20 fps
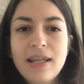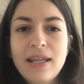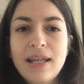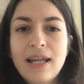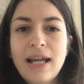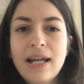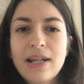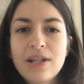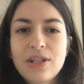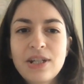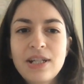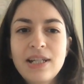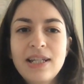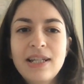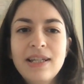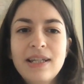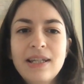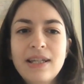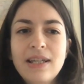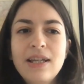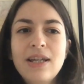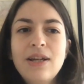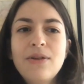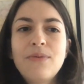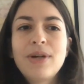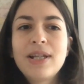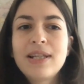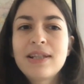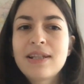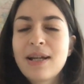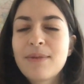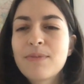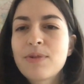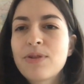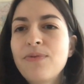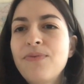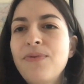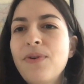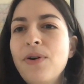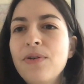Actually, when it comes
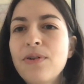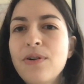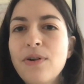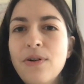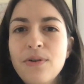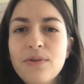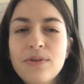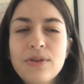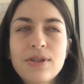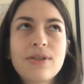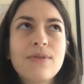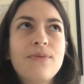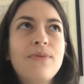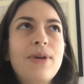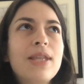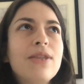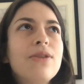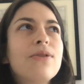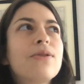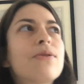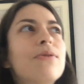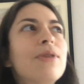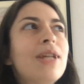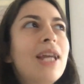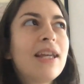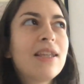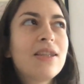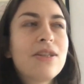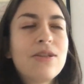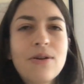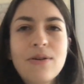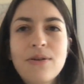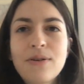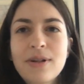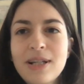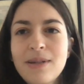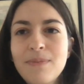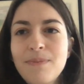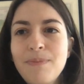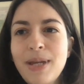to phone calls, when you create your
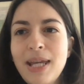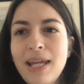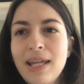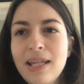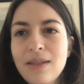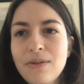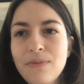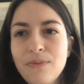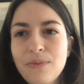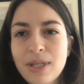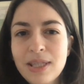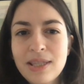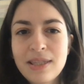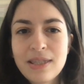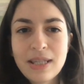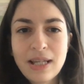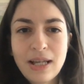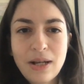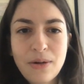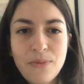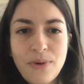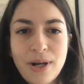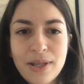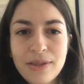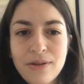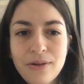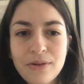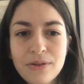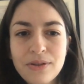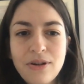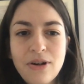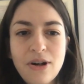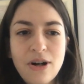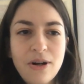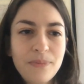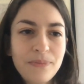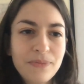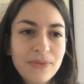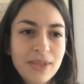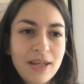campaign with uh,
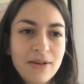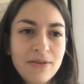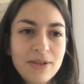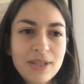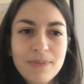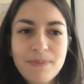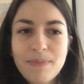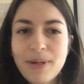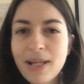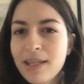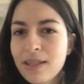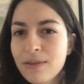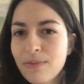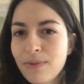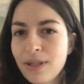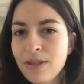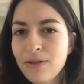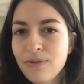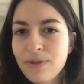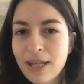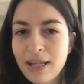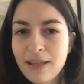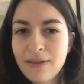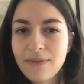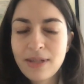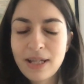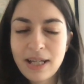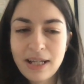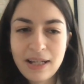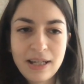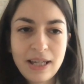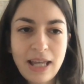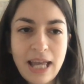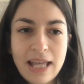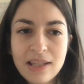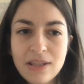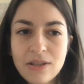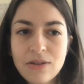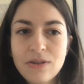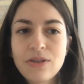one.com, there is a place where you can uh,
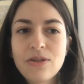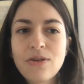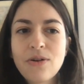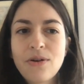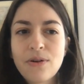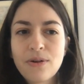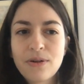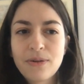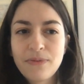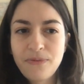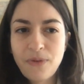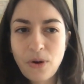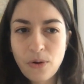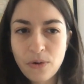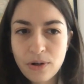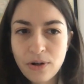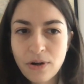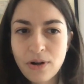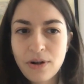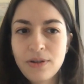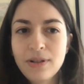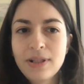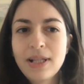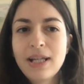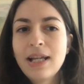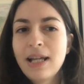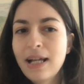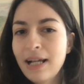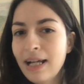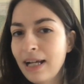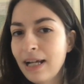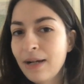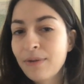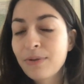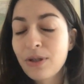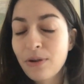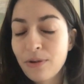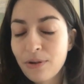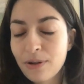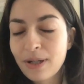enter your phone call, uh,
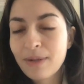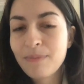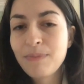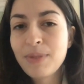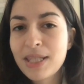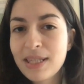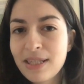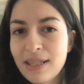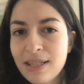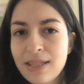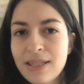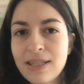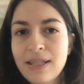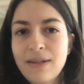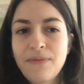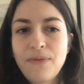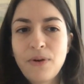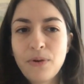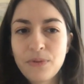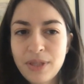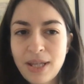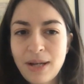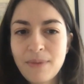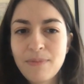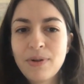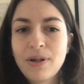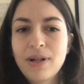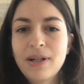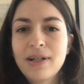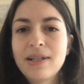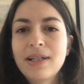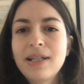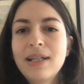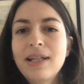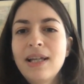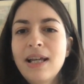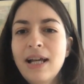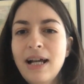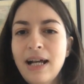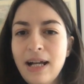your business phone number.
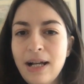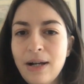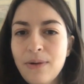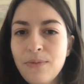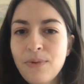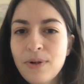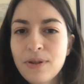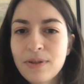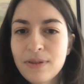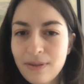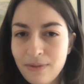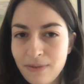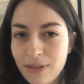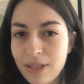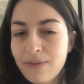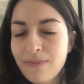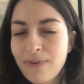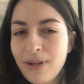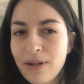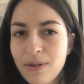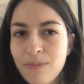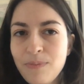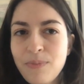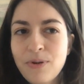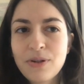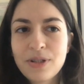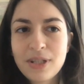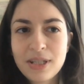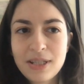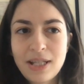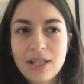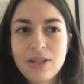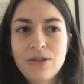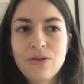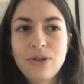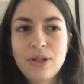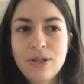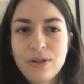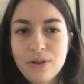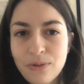Uh, what, it's very important that
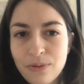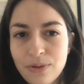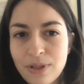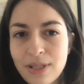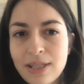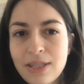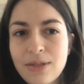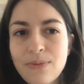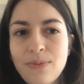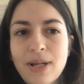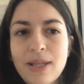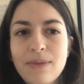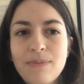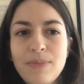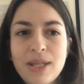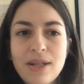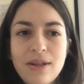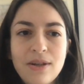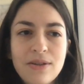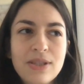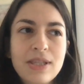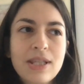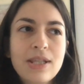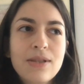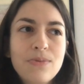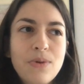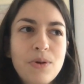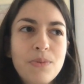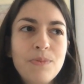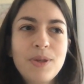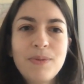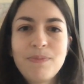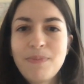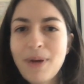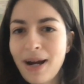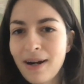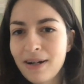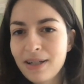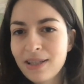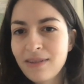you include this one because this will be
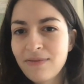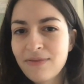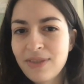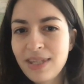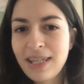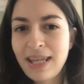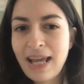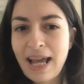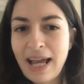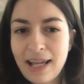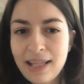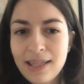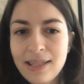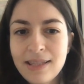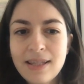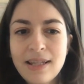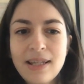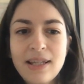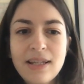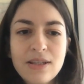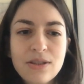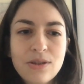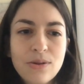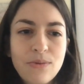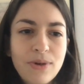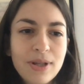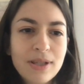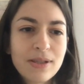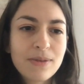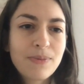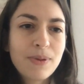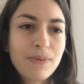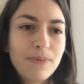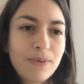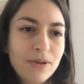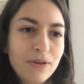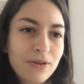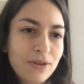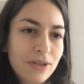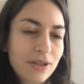part of the ad so once
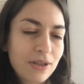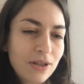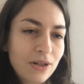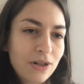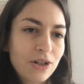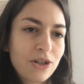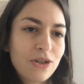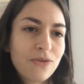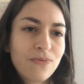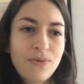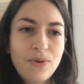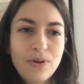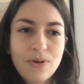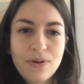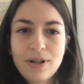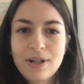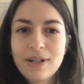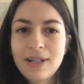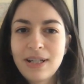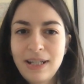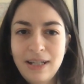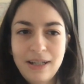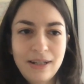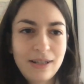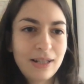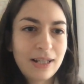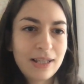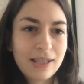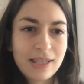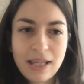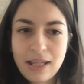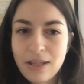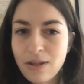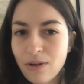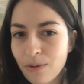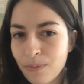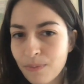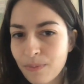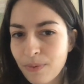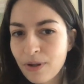people search for, uh, let's say,
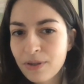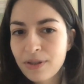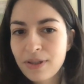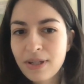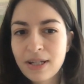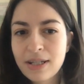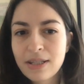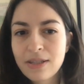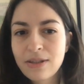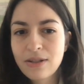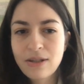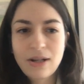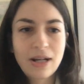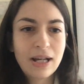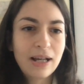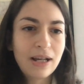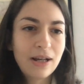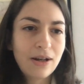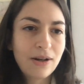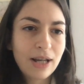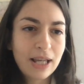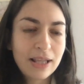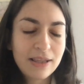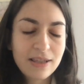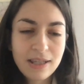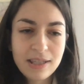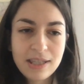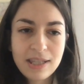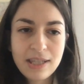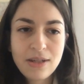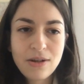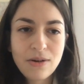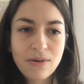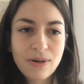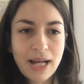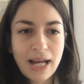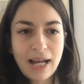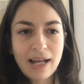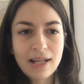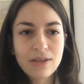your product uh, and they see
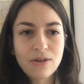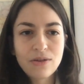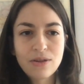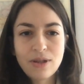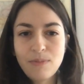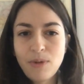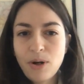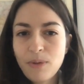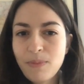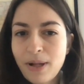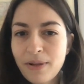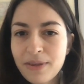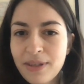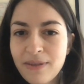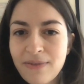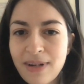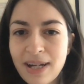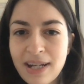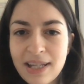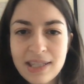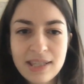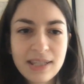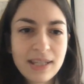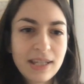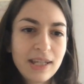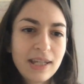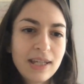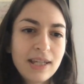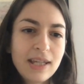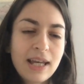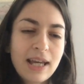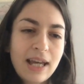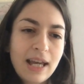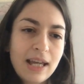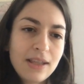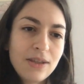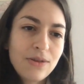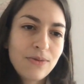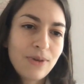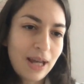your ad on a mobile device
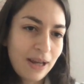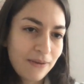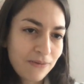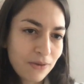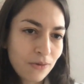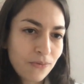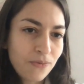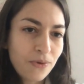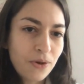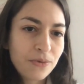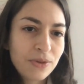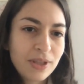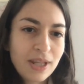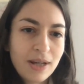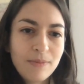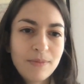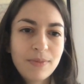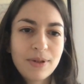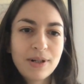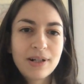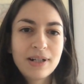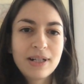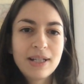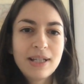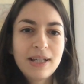and you have your phone number,